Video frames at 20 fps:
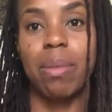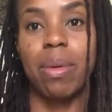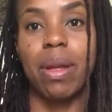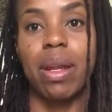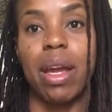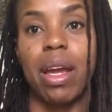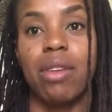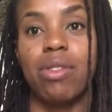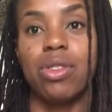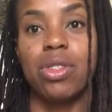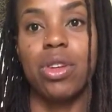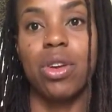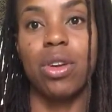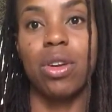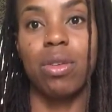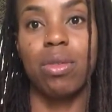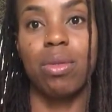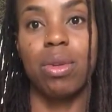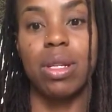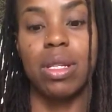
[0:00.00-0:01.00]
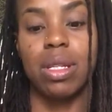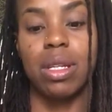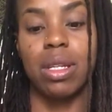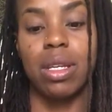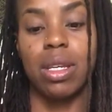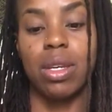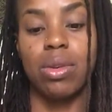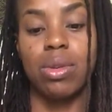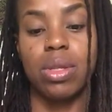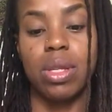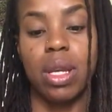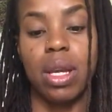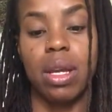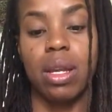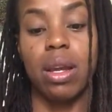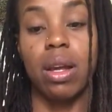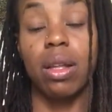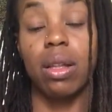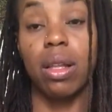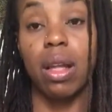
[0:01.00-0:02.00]
but I've started recently using it
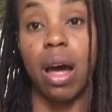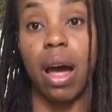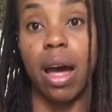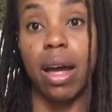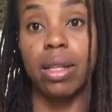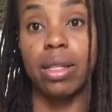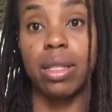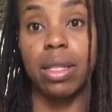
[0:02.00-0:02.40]
a lot.